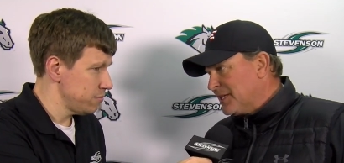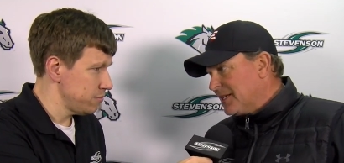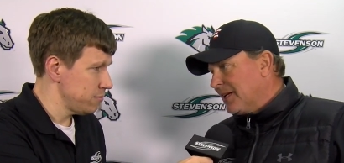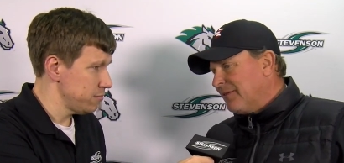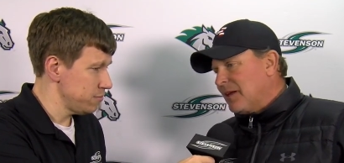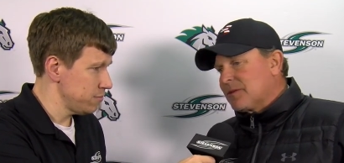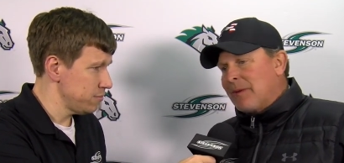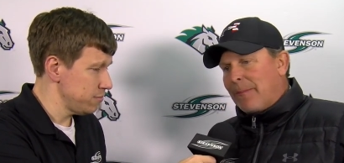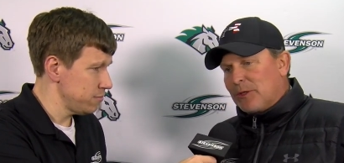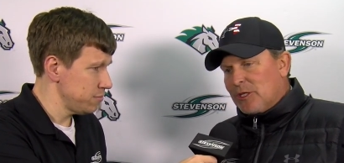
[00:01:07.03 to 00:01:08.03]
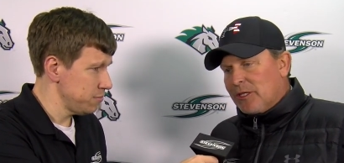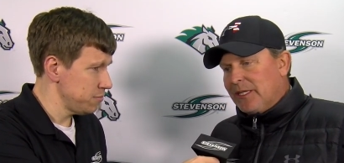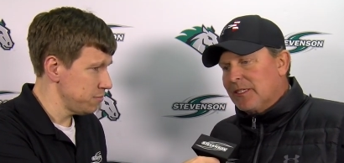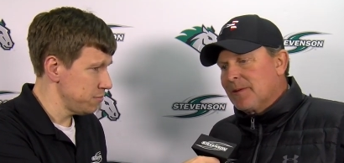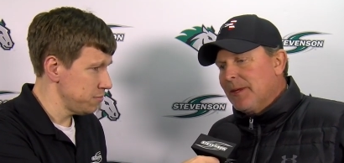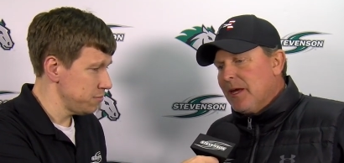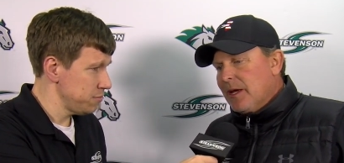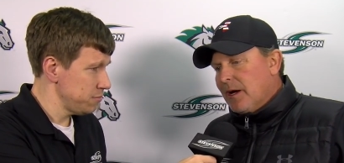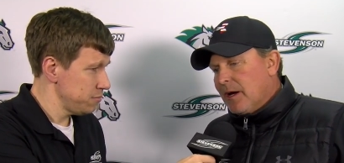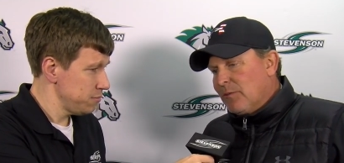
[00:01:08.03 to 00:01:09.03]
Speaker 1: miss it and give them some opportunities
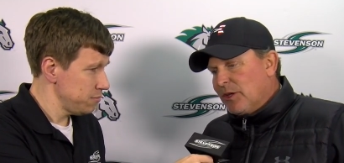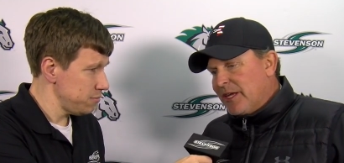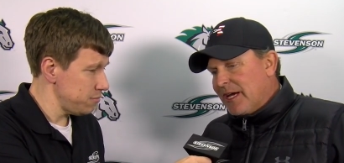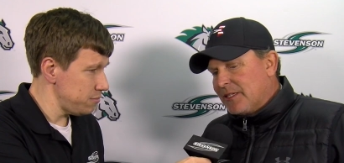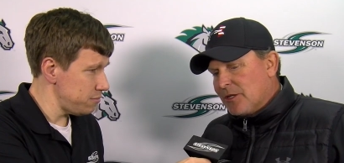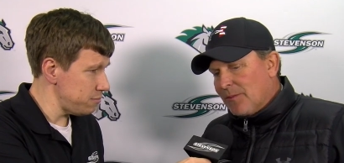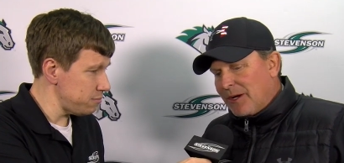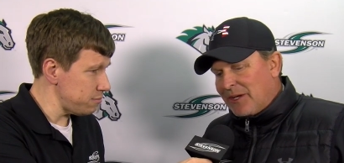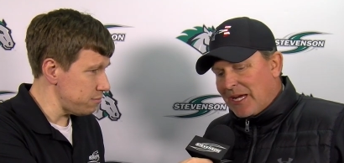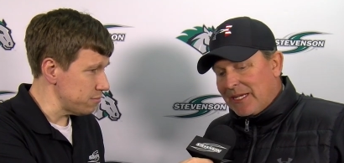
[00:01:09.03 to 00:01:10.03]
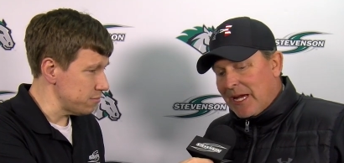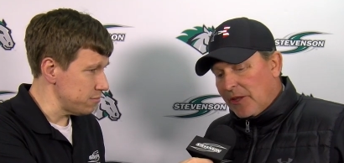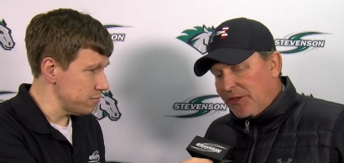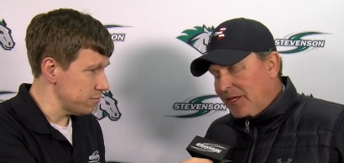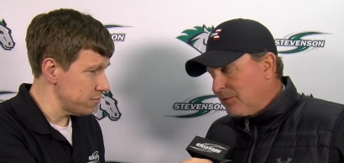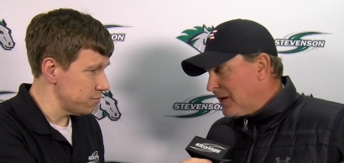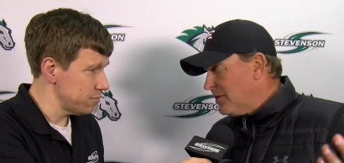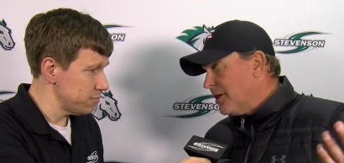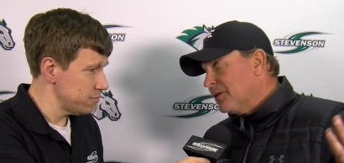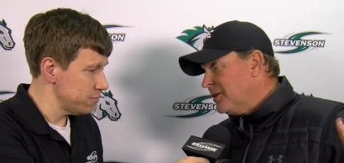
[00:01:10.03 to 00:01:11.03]
um, with that. So, but we got to get healthy, and we
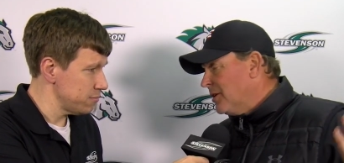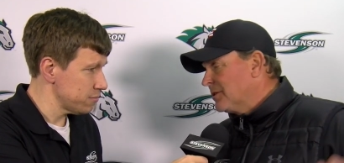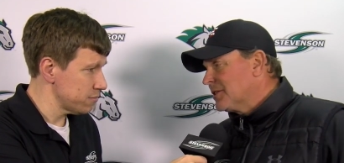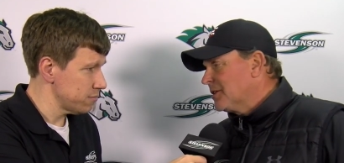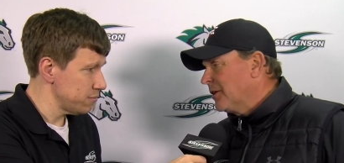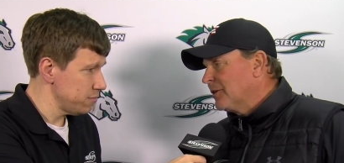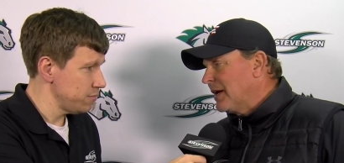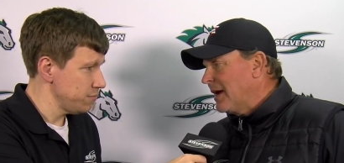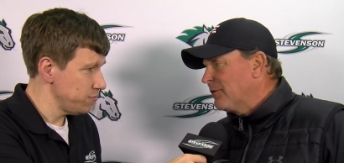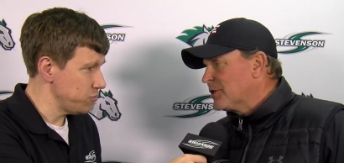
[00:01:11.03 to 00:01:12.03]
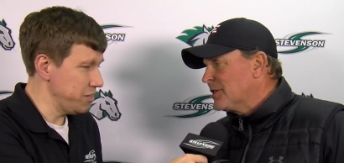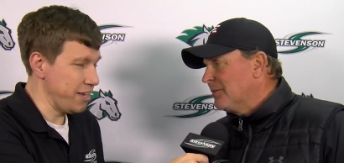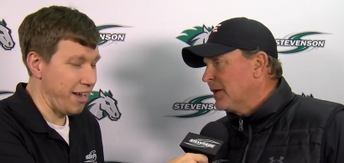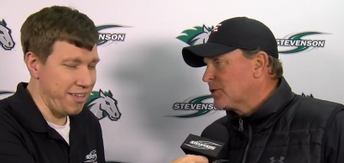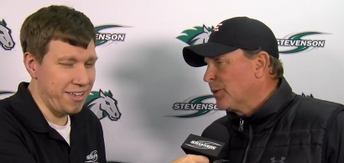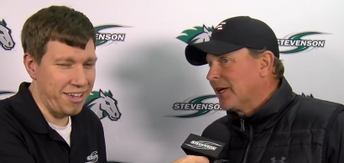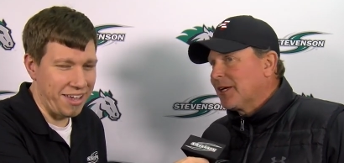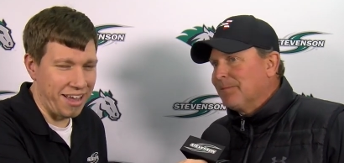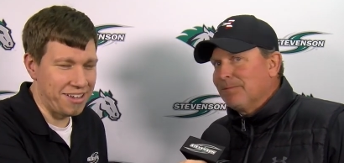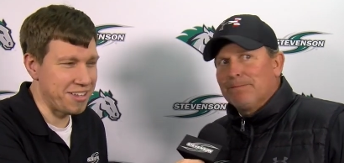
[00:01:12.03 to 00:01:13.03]
have another. You know, just another average team yeah. next
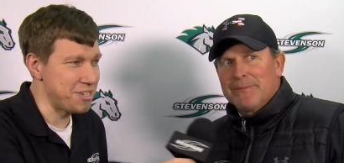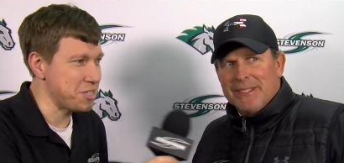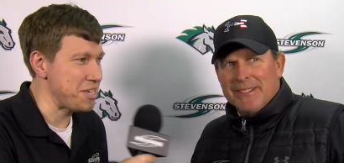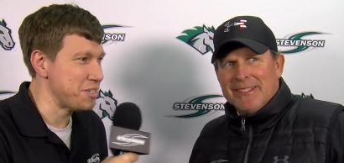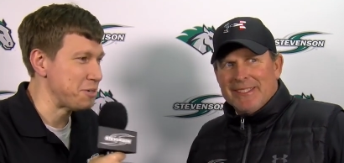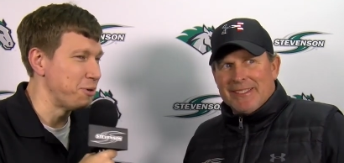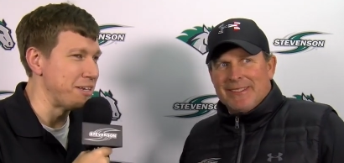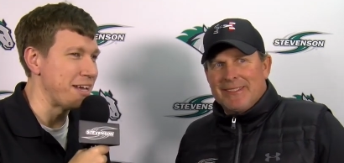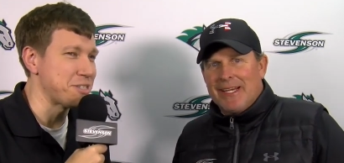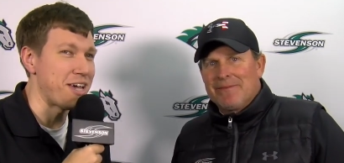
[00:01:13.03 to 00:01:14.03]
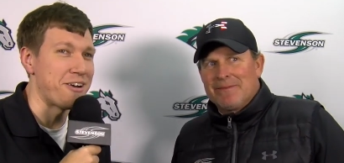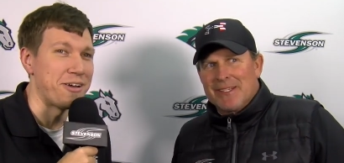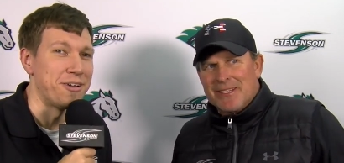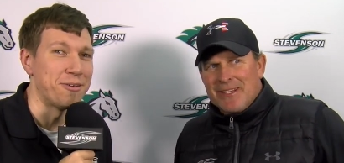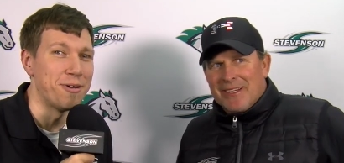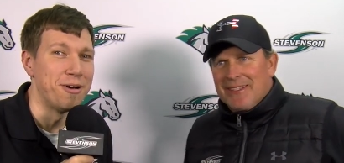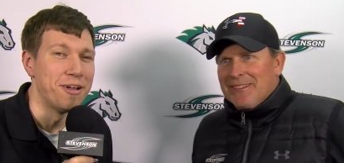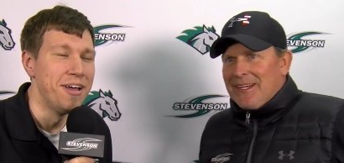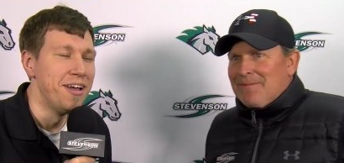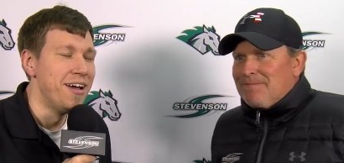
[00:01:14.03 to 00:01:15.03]
week. Yeah,
Speaker 2: nice easy one next yeah. Saturday on the
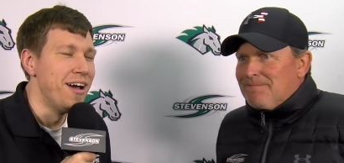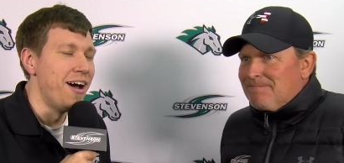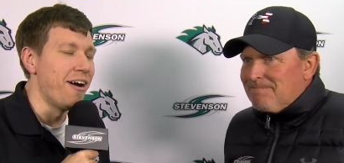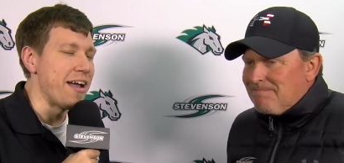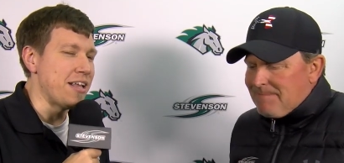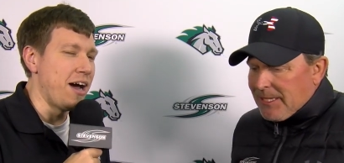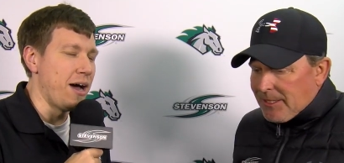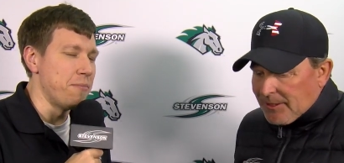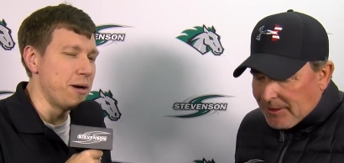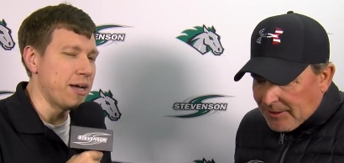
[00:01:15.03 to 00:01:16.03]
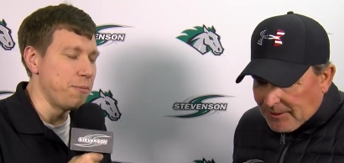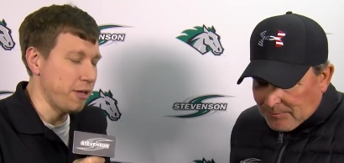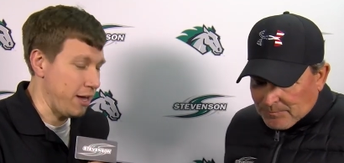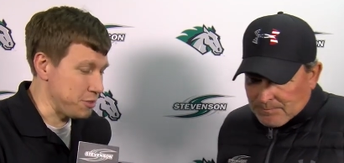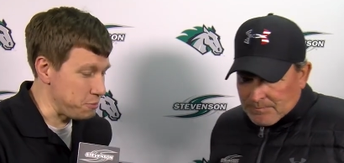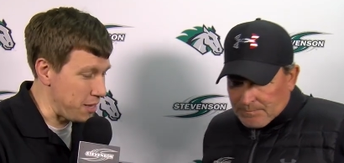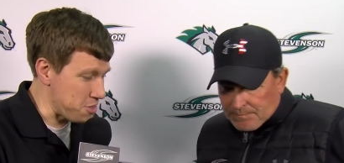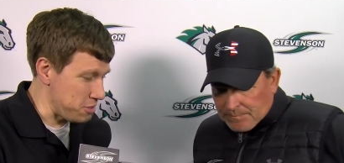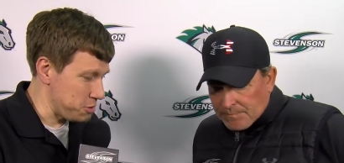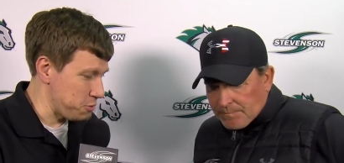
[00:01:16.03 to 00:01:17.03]
road. Yeah. All right, um, a couple of guys you
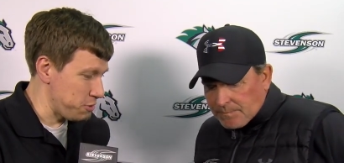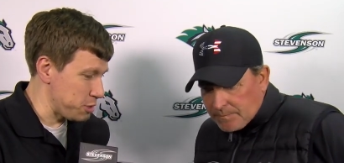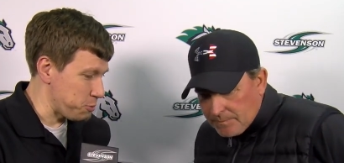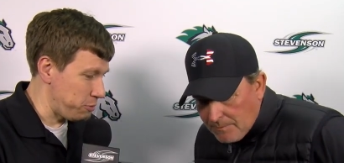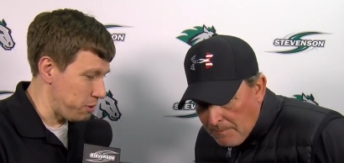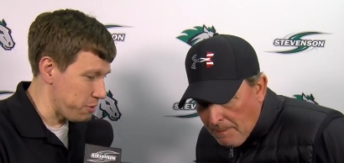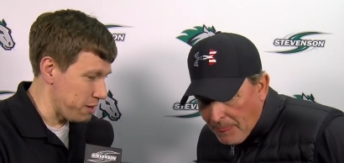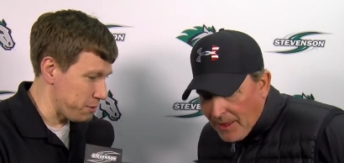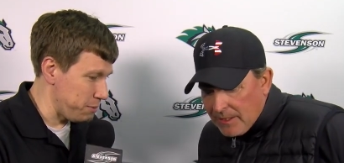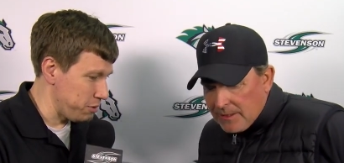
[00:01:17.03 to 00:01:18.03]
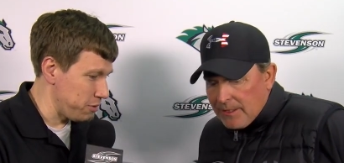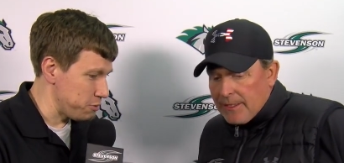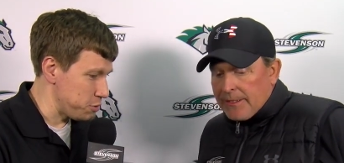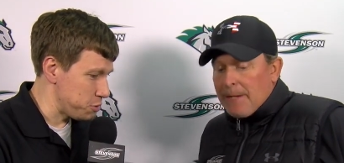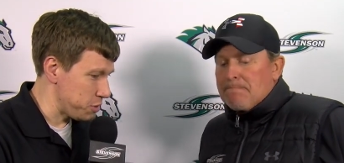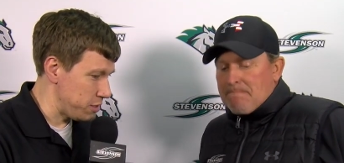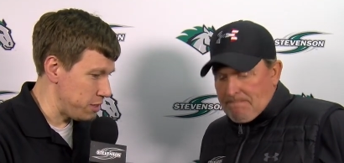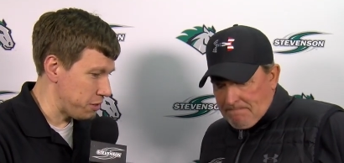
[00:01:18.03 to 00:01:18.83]
mentioned Scorius, but I want to bring up a couple others. You yep. said you know